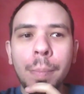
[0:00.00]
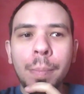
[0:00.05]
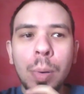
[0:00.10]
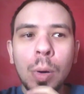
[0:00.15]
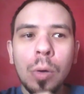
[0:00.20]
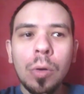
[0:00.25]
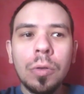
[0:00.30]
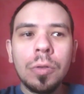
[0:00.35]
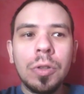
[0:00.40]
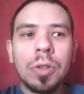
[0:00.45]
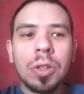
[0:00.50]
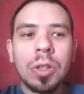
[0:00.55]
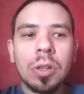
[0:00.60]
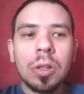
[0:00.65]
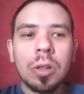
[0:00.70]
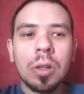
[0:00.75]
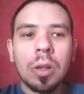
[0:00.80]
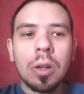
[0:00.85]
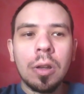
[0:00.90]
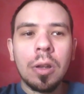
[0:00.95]

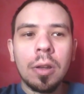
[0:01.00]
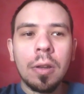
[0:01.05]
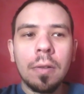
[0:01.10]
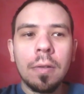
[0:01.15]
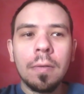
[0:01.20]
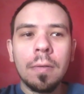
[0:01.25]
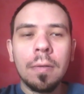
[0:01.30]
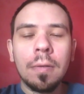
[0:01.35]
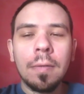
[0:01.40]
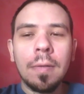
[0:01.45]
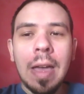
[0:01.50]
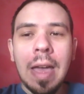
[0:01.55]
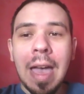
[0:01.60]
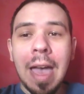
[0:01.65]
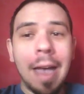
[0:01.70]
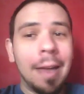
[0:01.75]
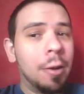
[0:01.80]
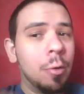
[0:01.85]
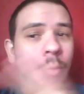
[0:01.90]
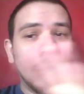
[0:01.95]
But
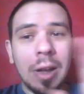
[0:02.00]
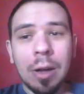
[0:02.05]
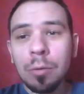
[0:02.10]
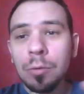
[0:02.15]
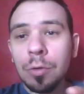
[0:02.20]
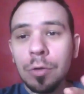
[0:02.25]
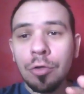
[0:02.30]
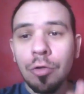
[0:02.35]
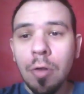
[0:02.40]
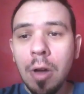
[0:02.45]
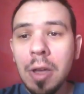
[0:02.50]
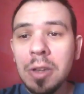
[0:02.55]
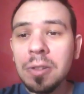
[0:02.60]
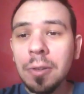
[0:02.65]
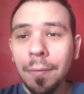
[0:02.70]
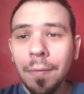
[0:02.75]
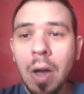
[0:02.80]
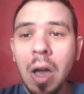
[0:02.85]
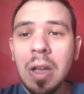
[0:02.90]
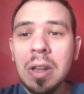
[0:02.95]
anyone else tries
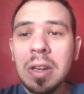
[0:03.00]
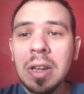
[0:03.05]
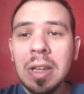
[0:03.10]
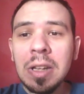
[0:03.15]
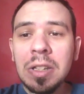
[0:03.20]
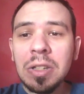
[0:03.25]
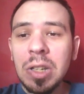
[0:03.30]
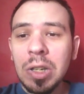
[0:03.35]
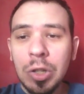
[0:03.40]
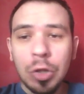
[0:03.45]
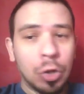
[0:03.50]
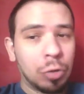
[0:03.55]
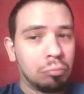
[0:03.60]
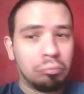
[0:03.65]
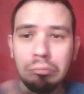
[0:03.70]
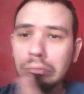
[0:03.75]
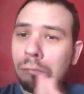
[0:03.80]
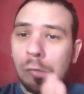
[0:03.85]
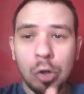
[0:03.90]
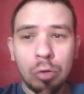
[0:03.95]
to find it, it's
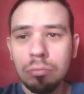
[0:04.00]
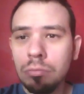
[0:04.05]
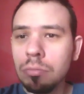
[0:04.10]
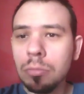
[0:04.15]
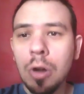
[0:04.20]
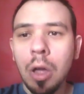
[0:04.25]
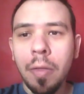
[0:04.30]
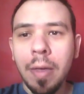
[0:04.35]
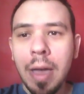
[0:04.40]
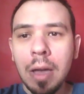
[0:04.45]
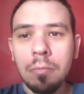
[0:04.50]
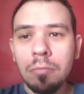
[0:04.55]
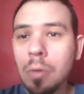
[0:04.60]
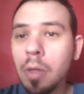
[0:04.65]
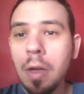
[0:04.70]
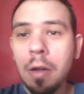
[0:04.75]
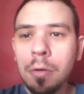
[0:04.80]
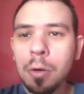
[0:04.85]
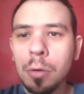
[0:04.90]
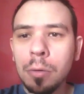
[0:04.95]
just not there
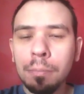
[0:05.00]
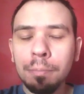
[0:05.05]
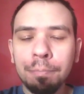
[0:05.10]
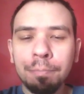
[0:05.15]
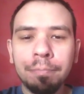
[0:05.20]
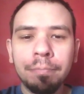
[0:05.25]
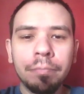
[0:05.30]
at all.